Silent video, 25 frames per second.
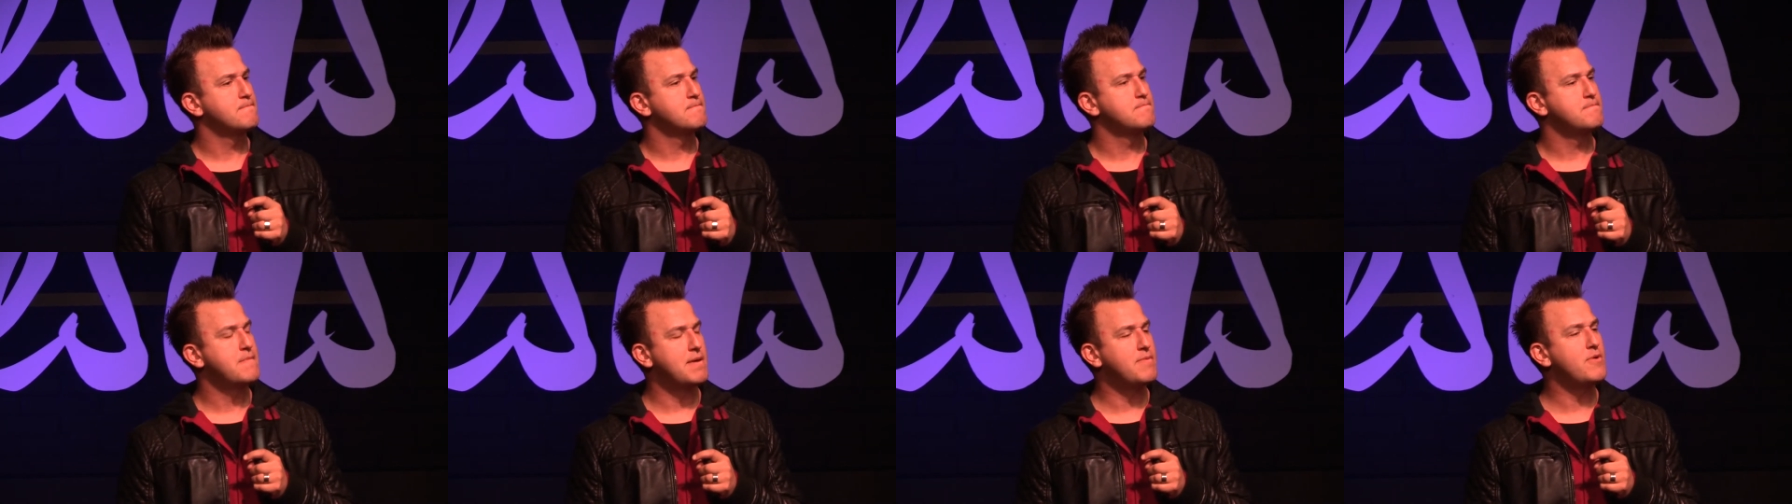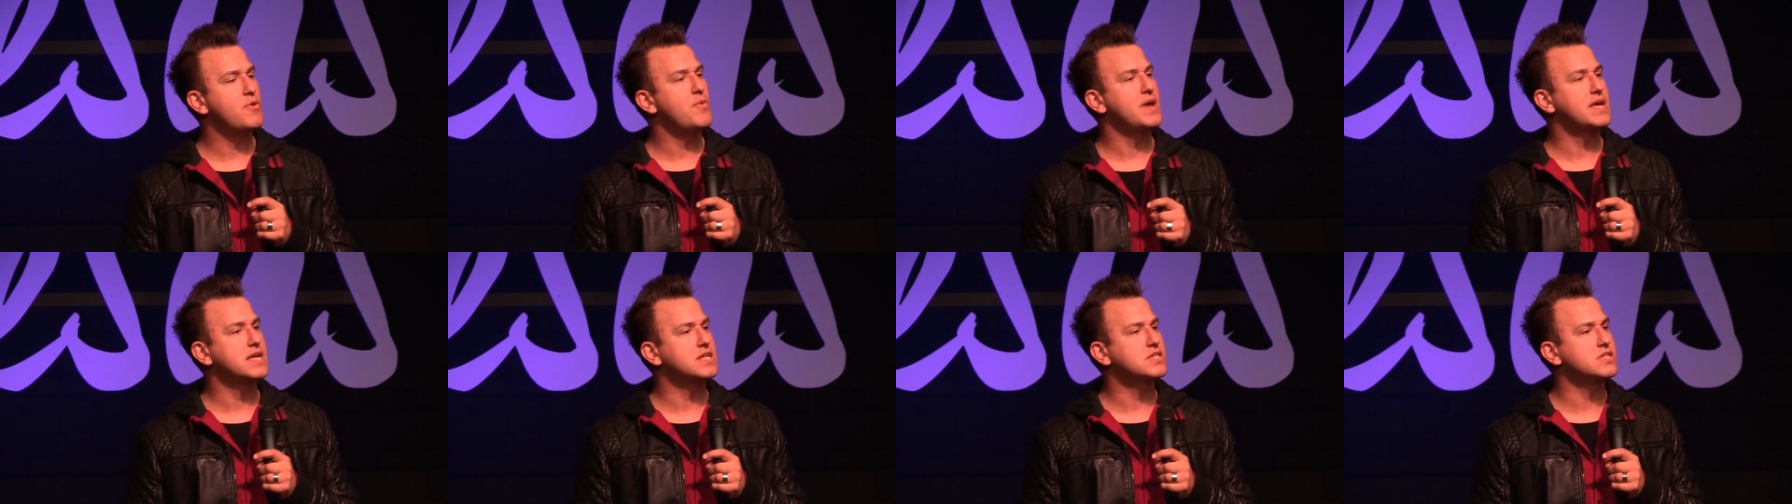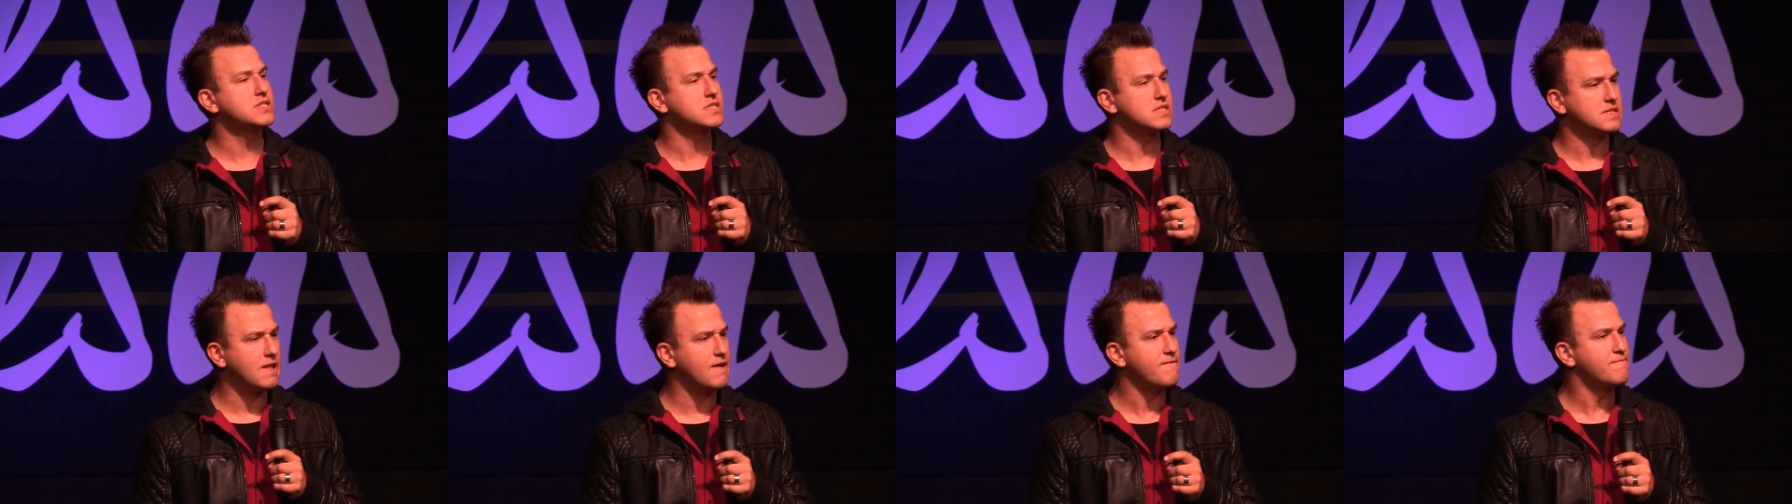Maybe we could
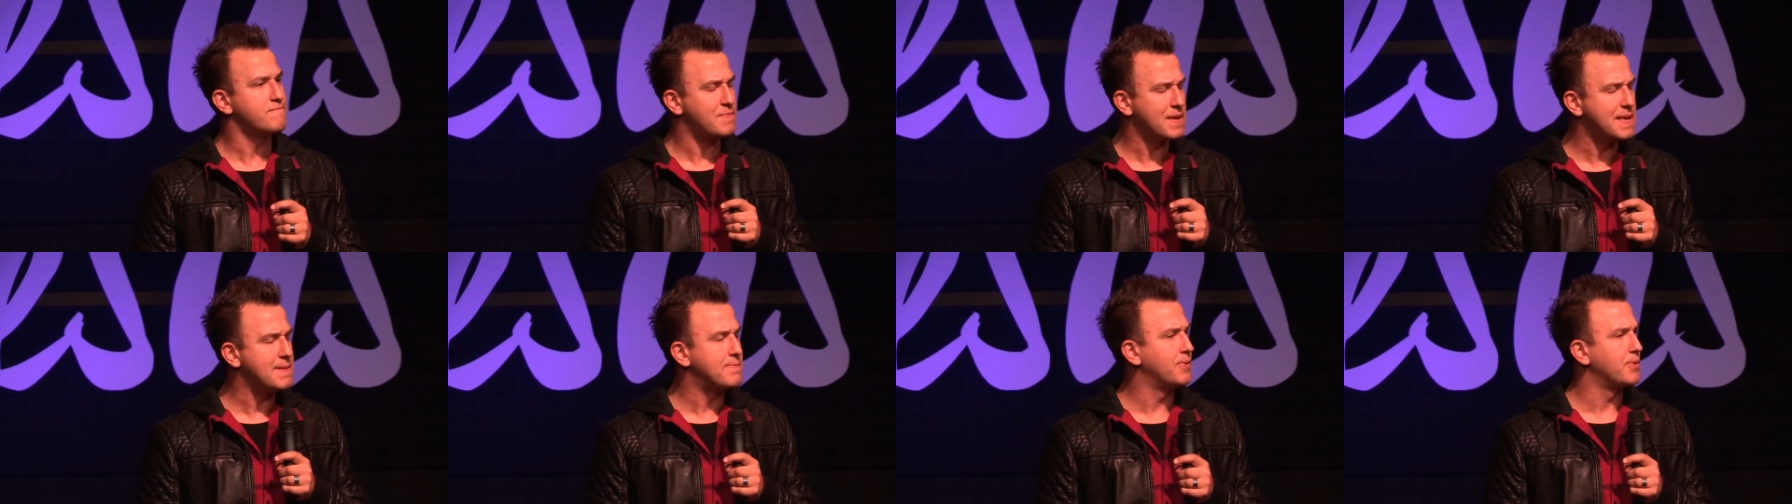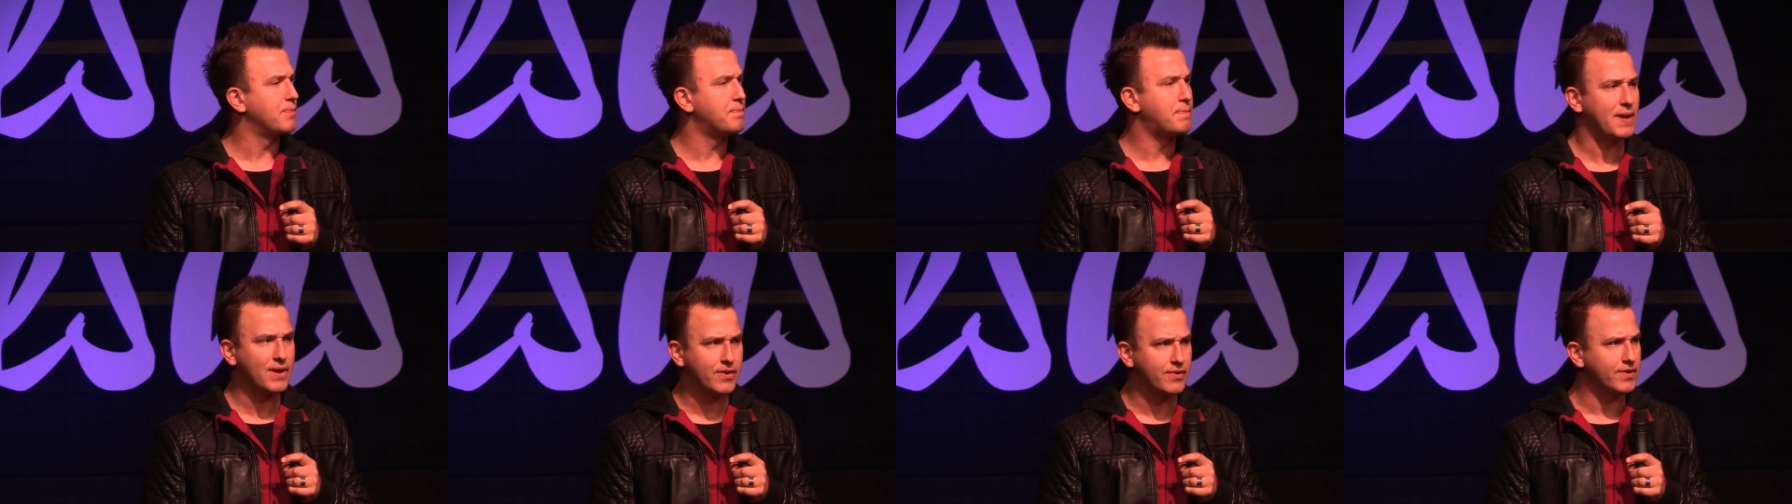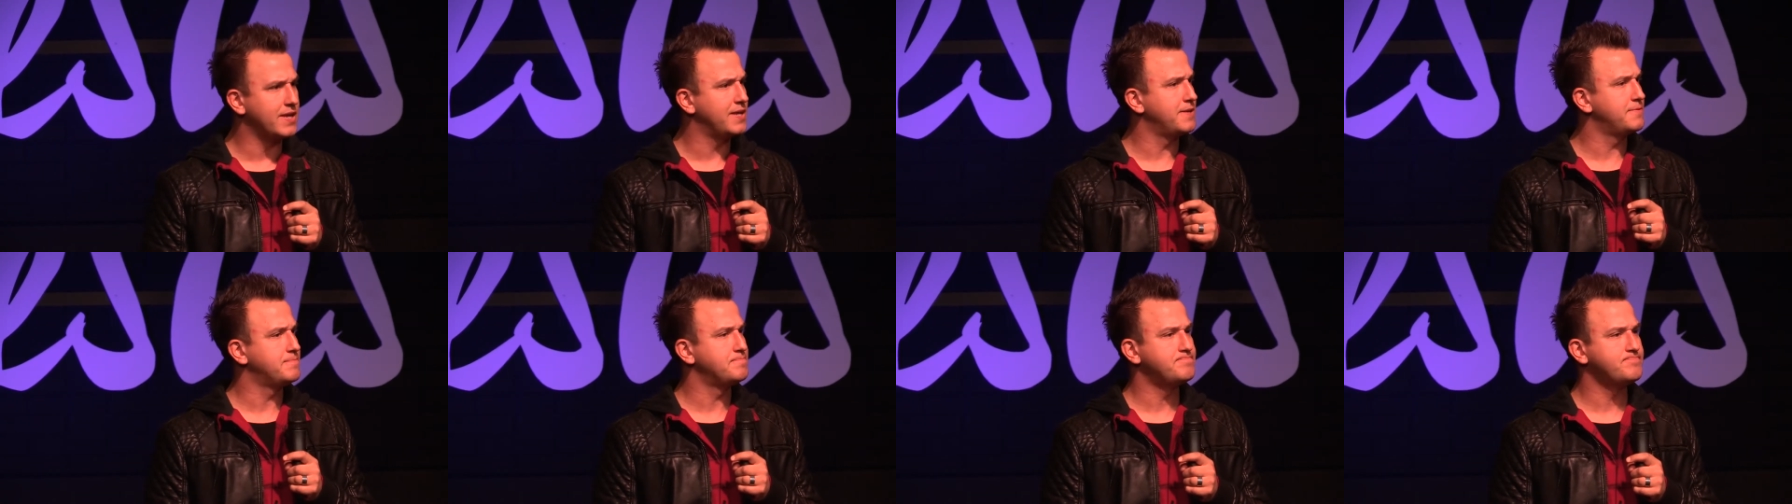just love people,
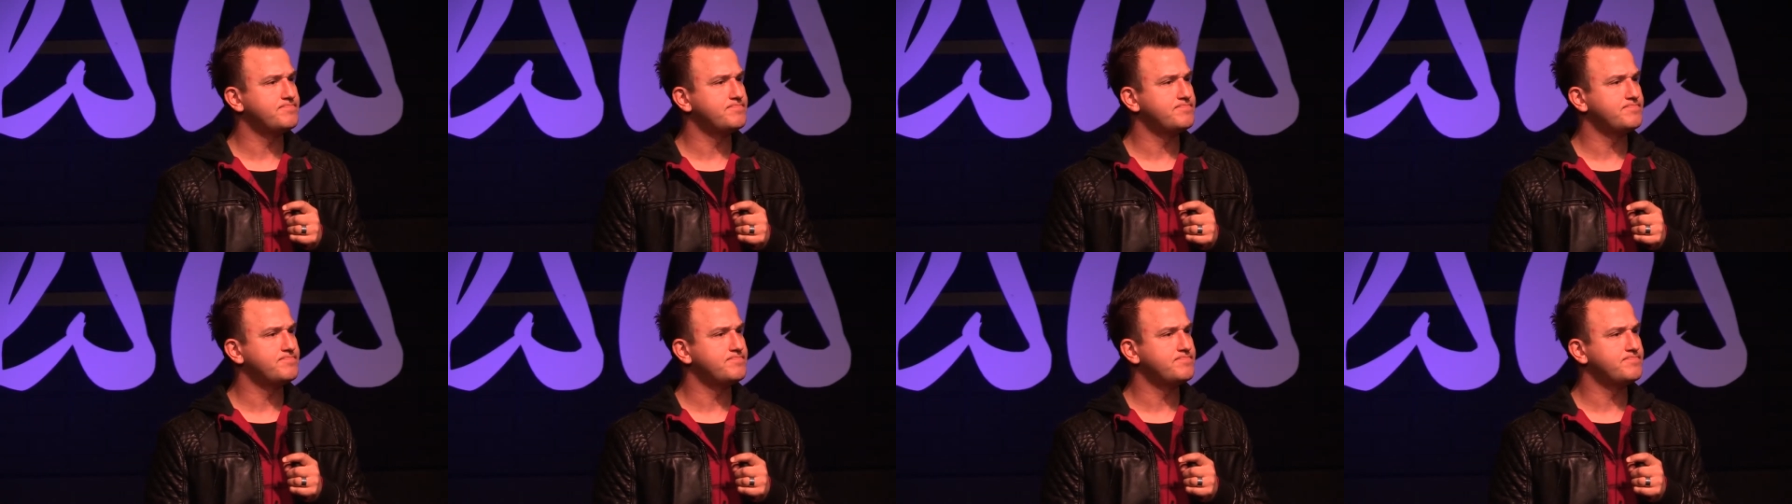period.